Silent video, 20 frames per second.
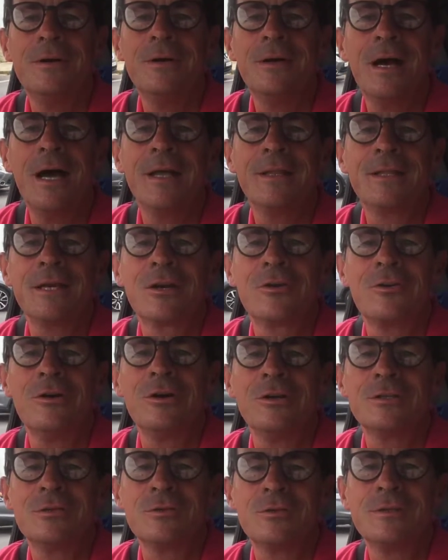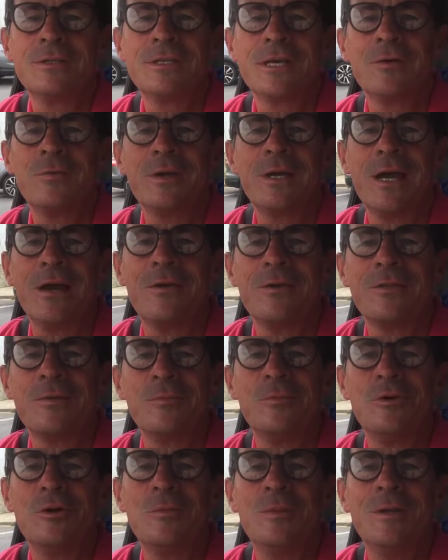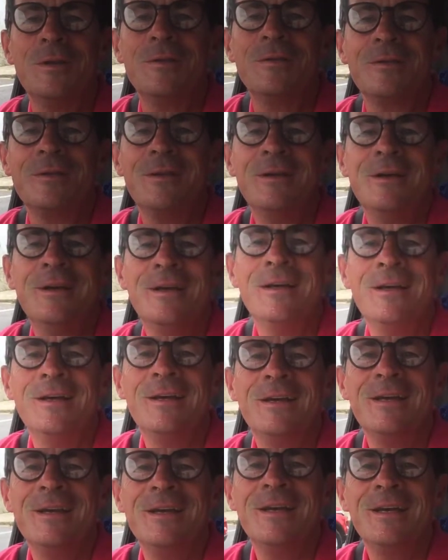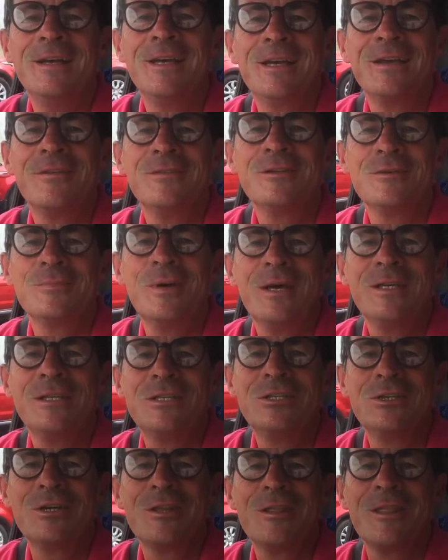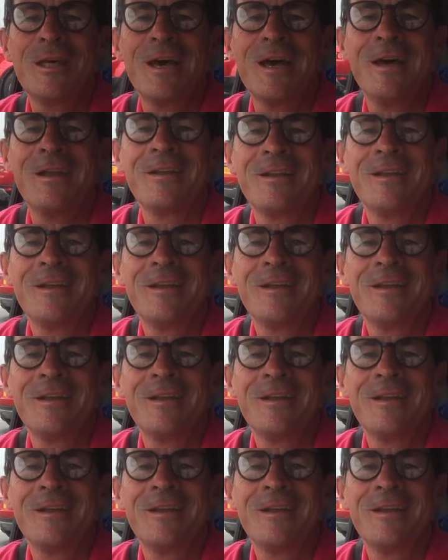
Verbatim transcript: at the crossroads that we are at the moment, give us a message on that.